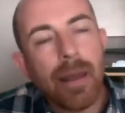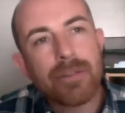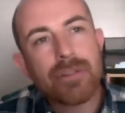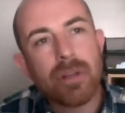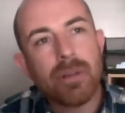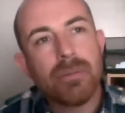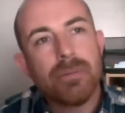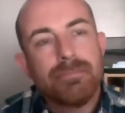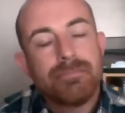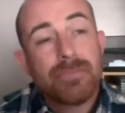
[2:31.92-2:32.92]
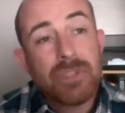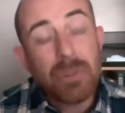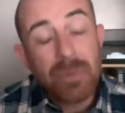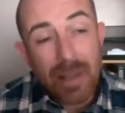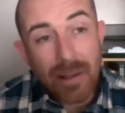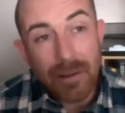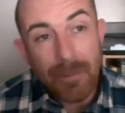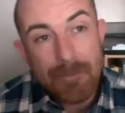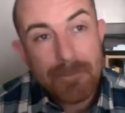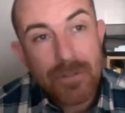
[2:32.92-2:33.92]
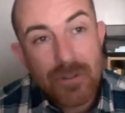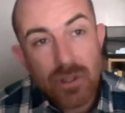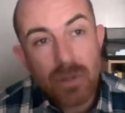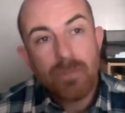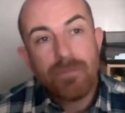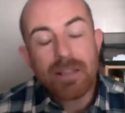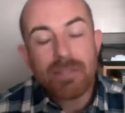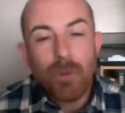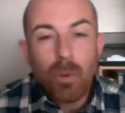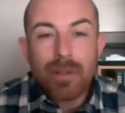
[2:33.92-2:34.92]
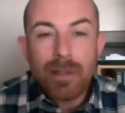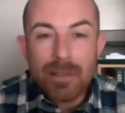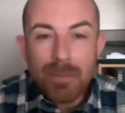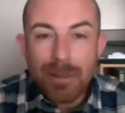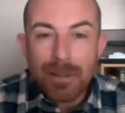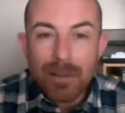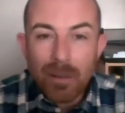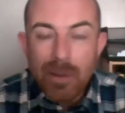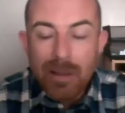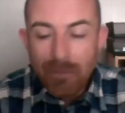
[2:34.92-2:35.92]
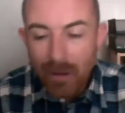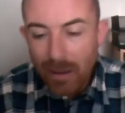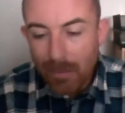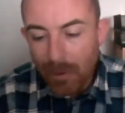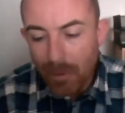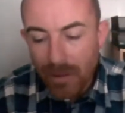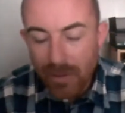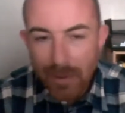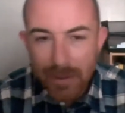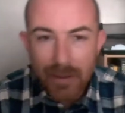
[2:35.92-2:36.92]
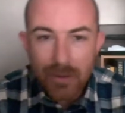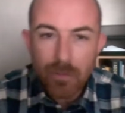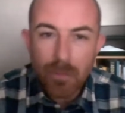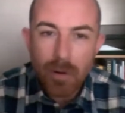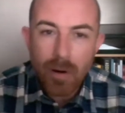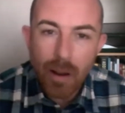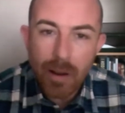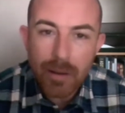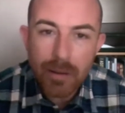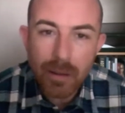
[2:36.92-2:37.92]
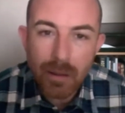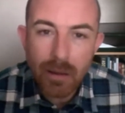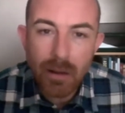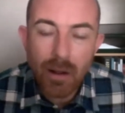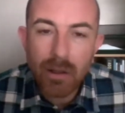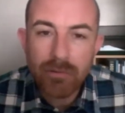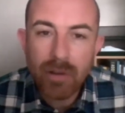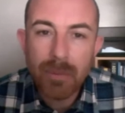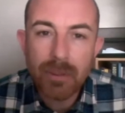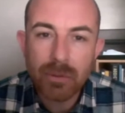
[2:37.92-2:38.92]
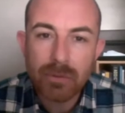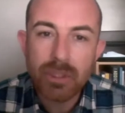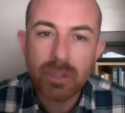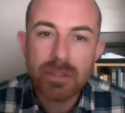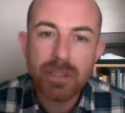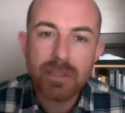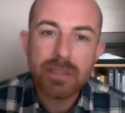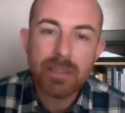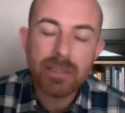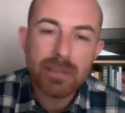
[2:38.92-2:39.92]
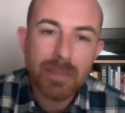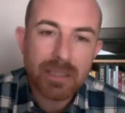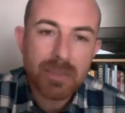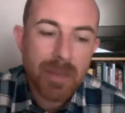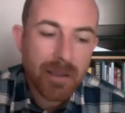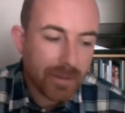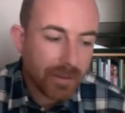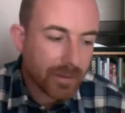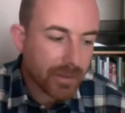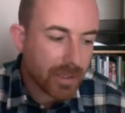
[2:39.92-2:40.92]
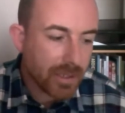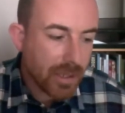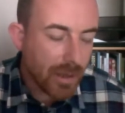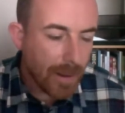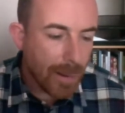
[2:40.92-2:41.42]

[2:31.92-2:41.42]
And so fast forward a little bit, here I am, I'm at the back end of my criminal justice system experience.